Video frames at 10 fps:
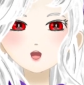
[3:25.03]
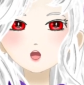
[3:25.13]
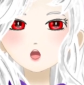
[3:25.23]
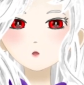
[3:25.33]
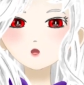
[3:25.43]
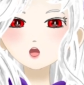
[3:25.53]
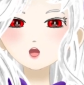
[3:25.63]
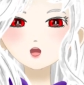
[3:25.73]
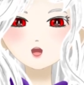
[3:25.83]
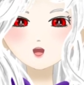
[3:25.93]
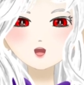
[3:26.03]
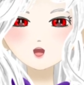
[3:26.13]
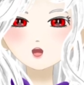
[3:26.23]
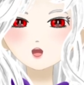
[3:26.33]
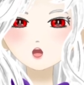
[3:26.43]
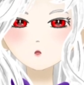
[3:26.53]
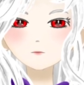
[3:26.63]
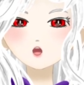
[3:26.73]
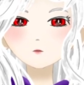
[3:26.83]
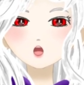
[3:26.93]
But, yeah, even
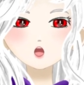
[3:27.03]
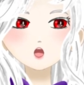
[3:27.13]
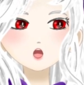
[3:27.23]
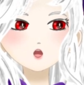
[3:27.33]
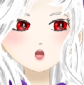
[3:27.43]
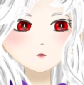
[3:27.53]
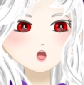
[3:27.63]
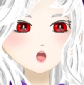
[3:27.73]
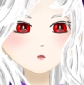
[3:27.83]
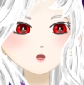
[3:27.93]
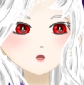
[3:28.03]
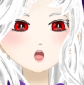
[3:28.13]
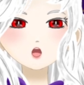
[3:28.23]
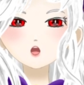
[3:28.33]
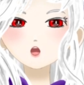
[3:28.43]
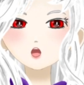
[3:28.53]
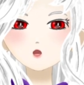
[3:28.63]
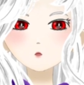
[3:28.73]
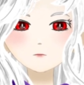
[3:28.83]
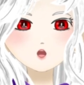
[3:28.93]
we go to Allison's place, we'd be thick as
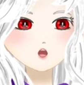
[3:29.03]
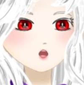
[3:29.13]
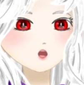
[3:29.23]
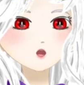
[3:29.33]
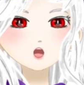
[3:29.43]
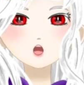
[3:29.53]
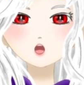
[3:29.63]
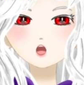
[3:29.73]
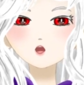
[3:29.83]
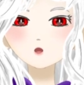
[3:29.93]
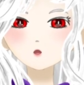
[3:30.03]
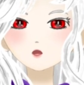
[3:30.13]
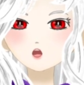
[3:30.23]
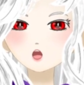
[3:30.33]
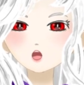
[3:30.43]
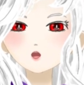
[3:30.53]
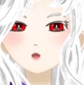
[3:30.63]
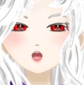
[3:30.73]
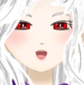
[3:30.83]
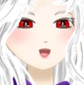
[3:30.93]
thieves. We would be bringing her food.
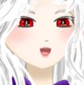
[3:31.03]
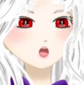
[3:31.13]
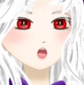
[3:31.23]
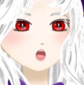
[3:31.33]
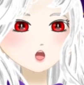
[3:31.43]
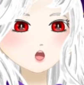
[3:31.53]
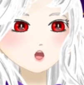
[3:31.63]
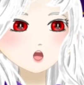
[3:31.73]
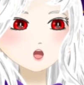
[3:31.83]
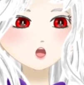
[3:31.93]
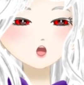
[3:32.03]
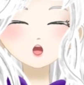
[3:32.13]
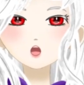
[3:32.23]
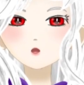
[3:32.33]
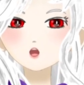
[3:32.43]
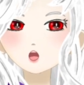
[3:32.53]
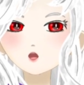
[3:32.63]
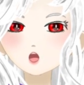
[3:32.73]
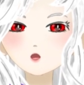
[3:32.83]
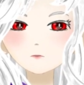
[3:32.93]
And she'd still be like, oh, here, let me get you a
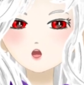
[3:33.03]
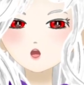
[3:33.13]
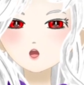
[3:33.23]
glass of water.